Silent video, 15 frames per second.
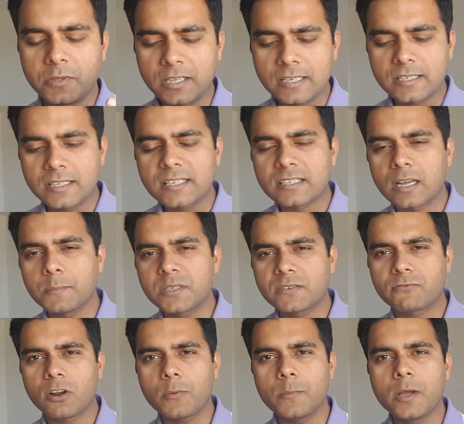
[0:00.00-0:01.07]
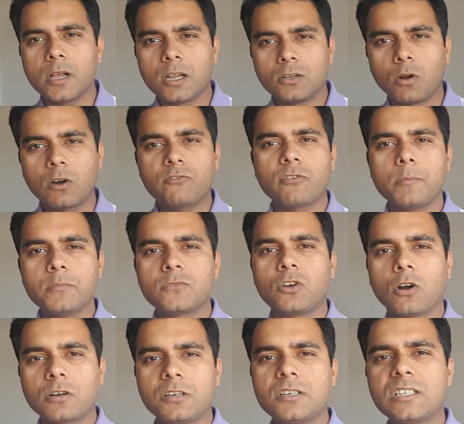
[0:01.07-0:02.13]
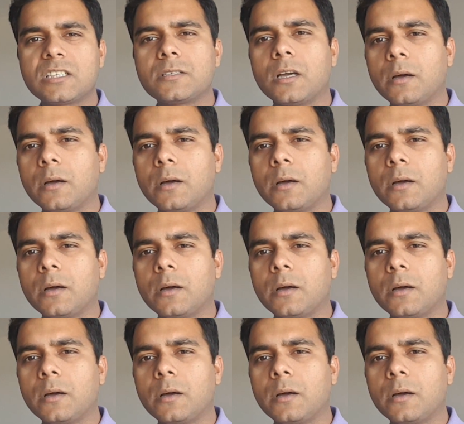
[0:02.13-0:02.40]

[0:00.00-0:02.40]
This comes from not from doctors